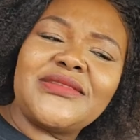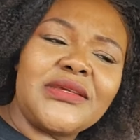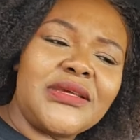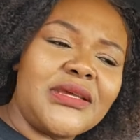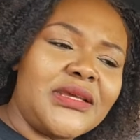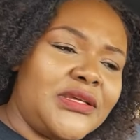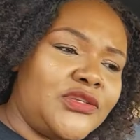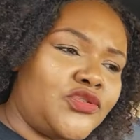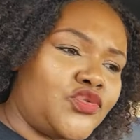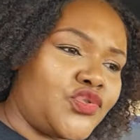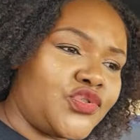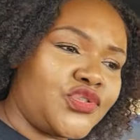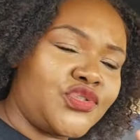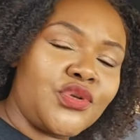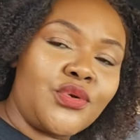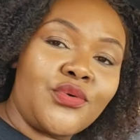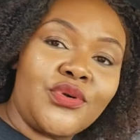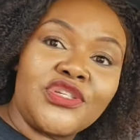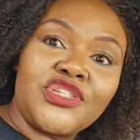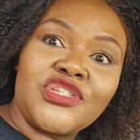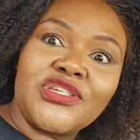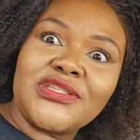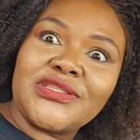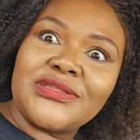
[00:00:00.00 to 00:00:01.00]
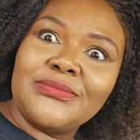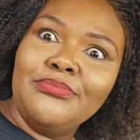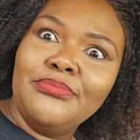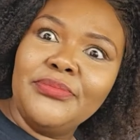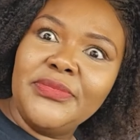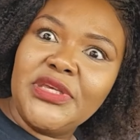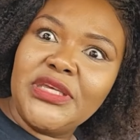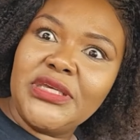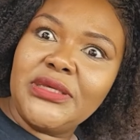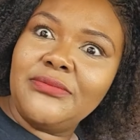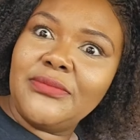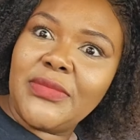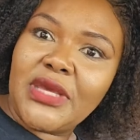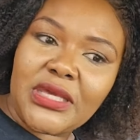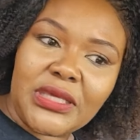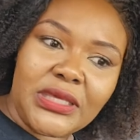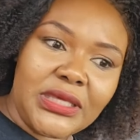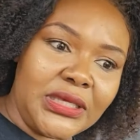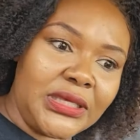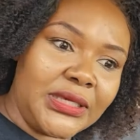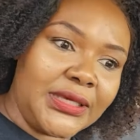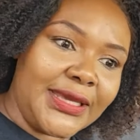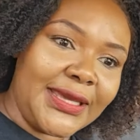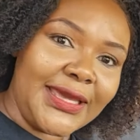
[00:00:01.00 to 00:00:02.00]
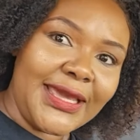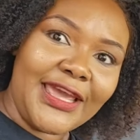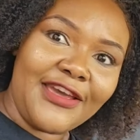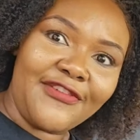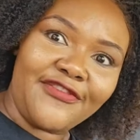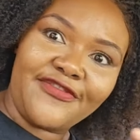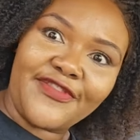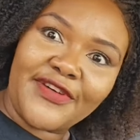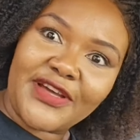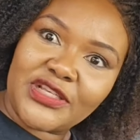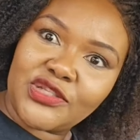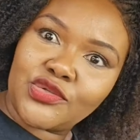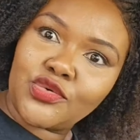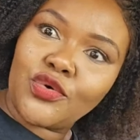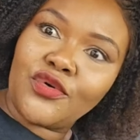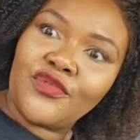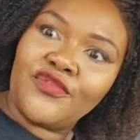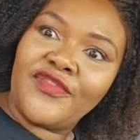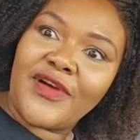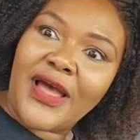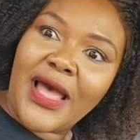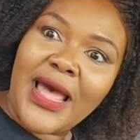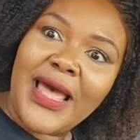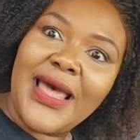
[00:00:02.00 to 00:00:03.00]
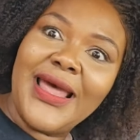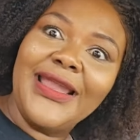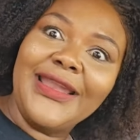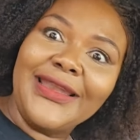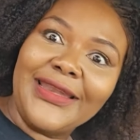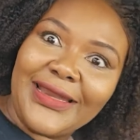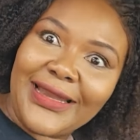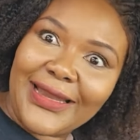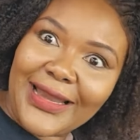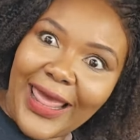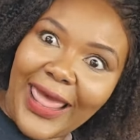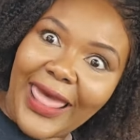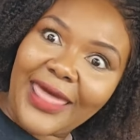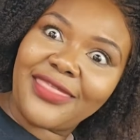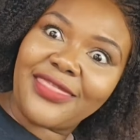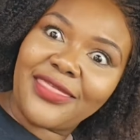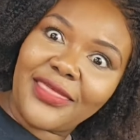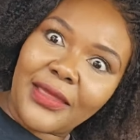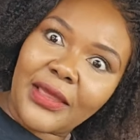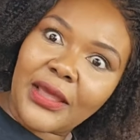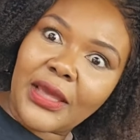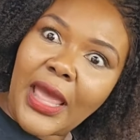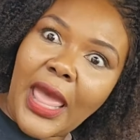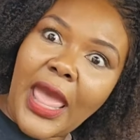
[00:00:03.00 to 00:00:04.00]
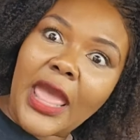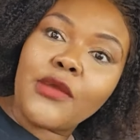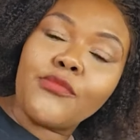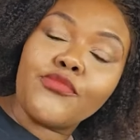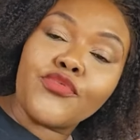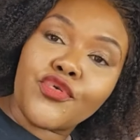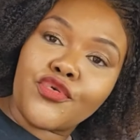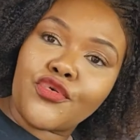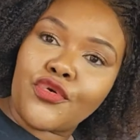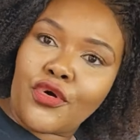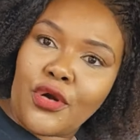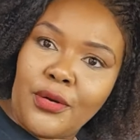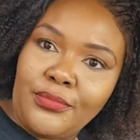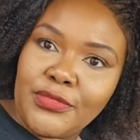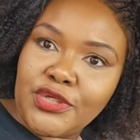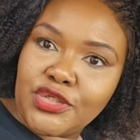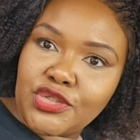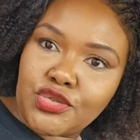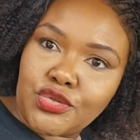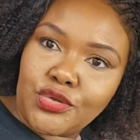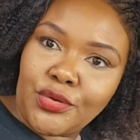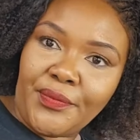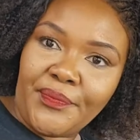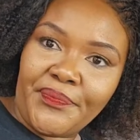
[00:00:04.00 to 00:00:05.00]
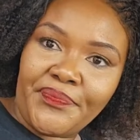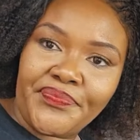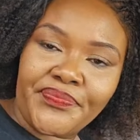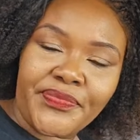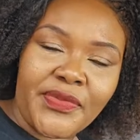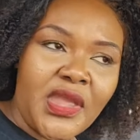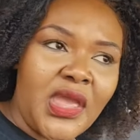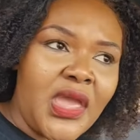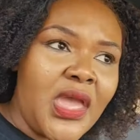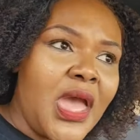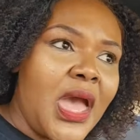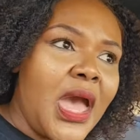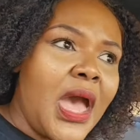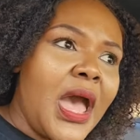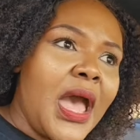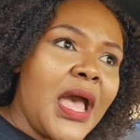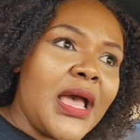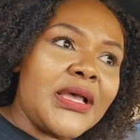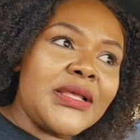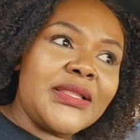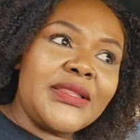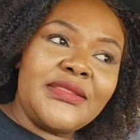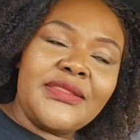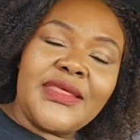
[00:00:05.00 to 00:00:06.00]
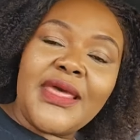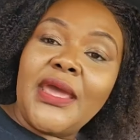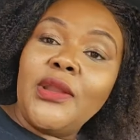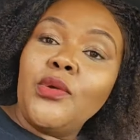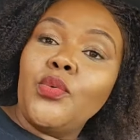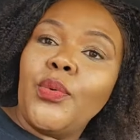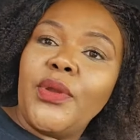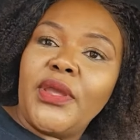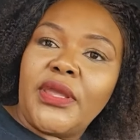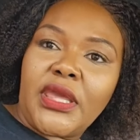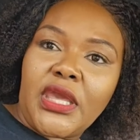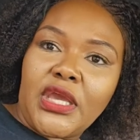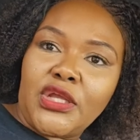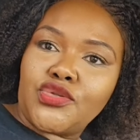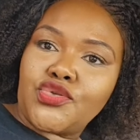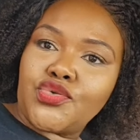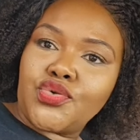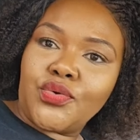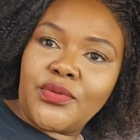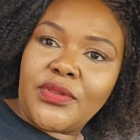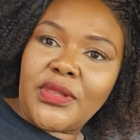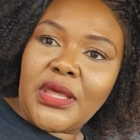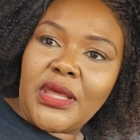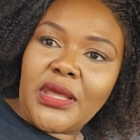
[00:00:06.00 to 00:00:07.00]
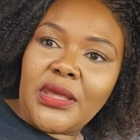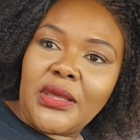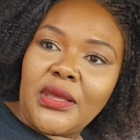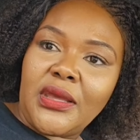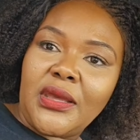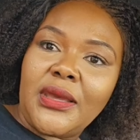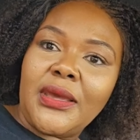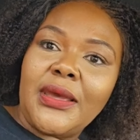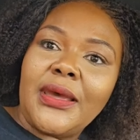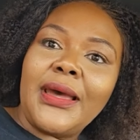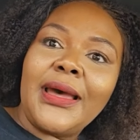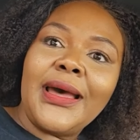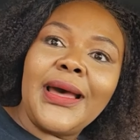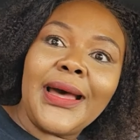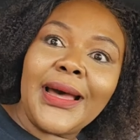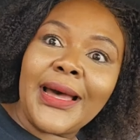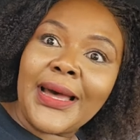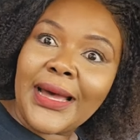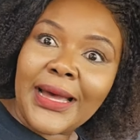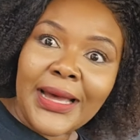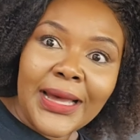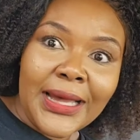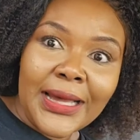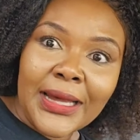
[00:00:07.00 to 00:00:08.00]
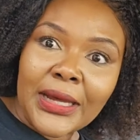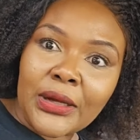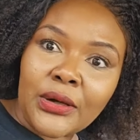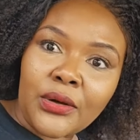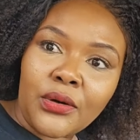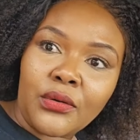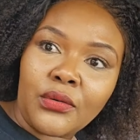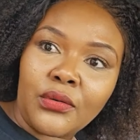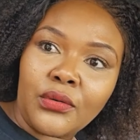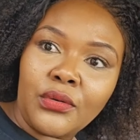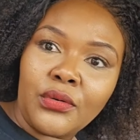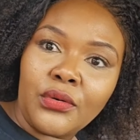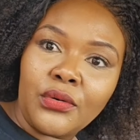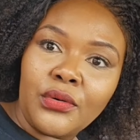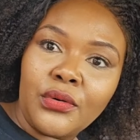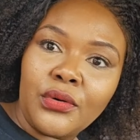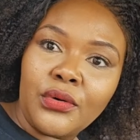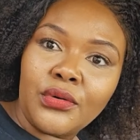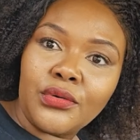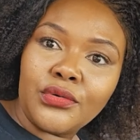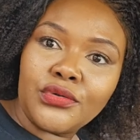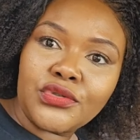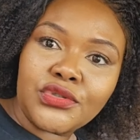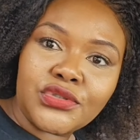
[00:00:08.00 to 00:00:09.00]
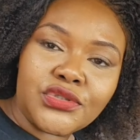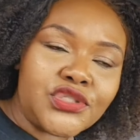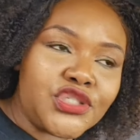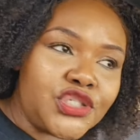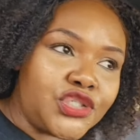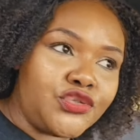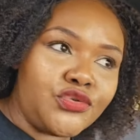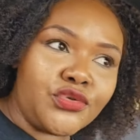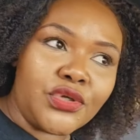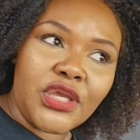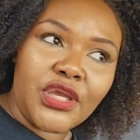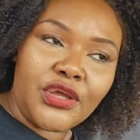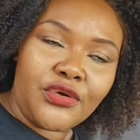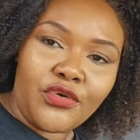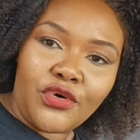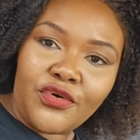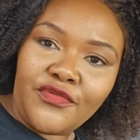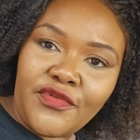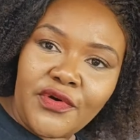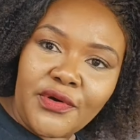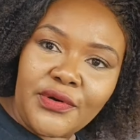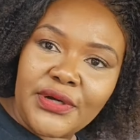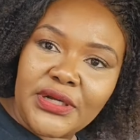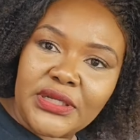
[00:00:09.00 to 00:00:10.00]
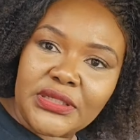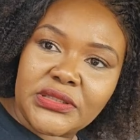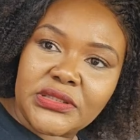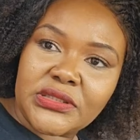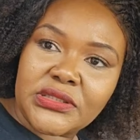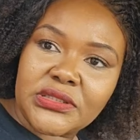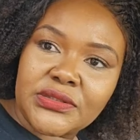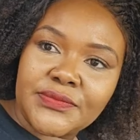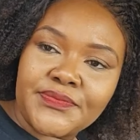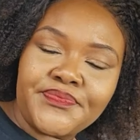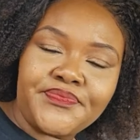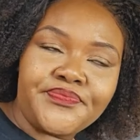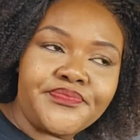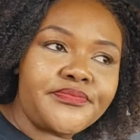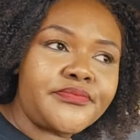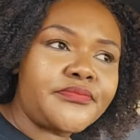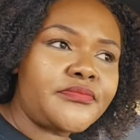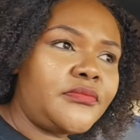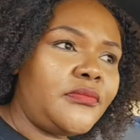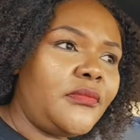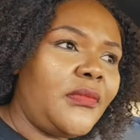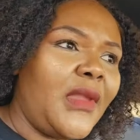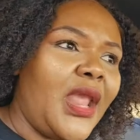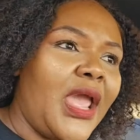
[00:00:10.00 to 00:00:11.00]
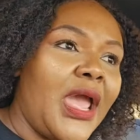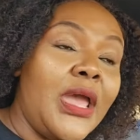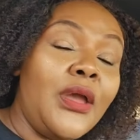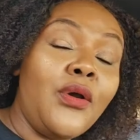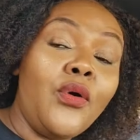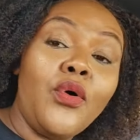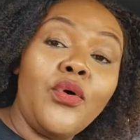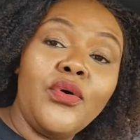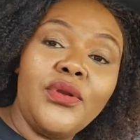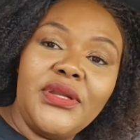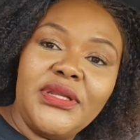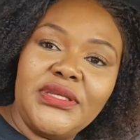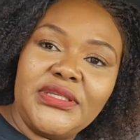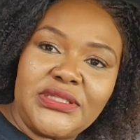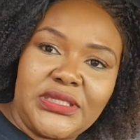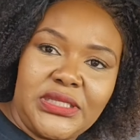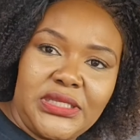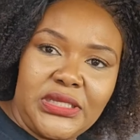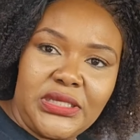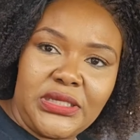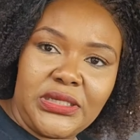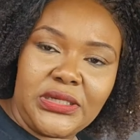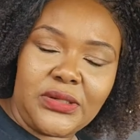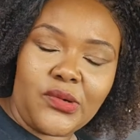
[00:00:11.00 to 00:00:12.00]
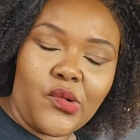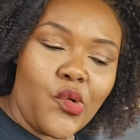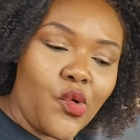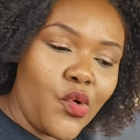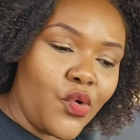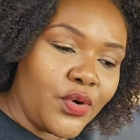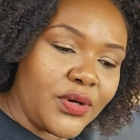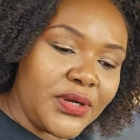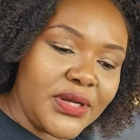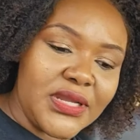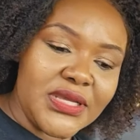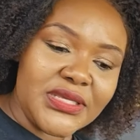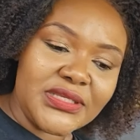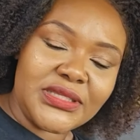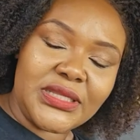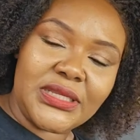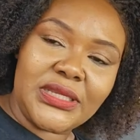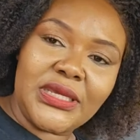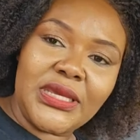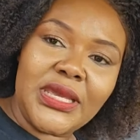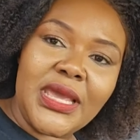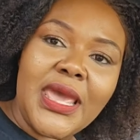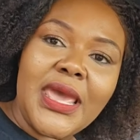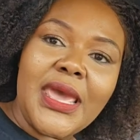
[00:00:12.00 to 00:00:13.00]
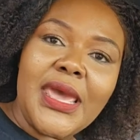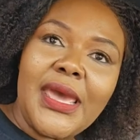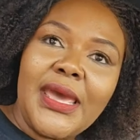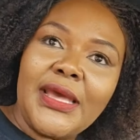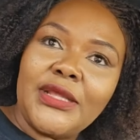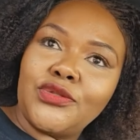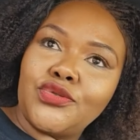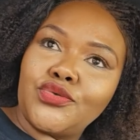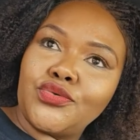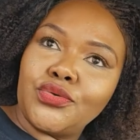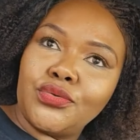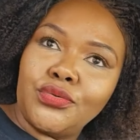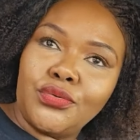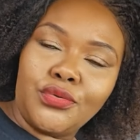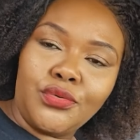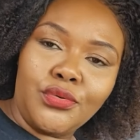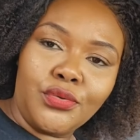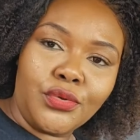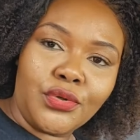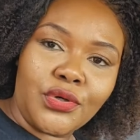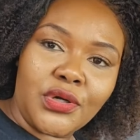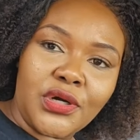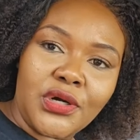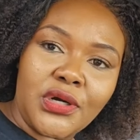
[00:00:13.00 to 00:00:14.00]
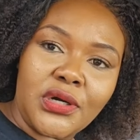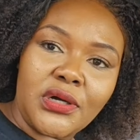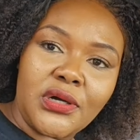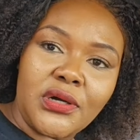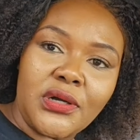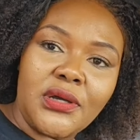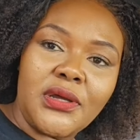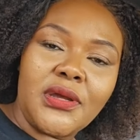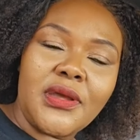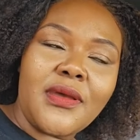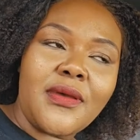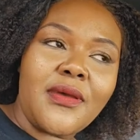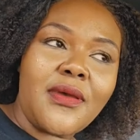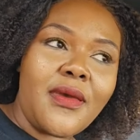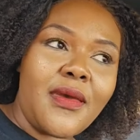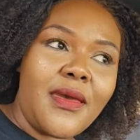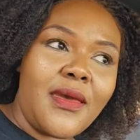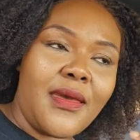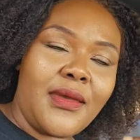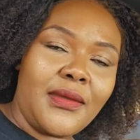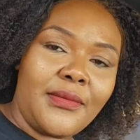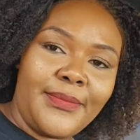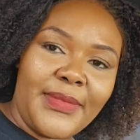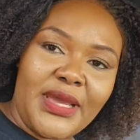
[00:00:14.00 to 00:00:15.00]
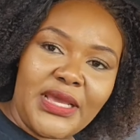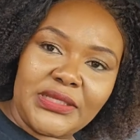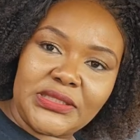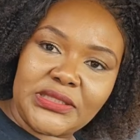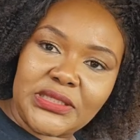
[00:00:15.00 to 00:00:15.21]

just it was just me making a fuss over nothing i promise you then we get to the how did you get over it? I honestly, honestly had to look at myself.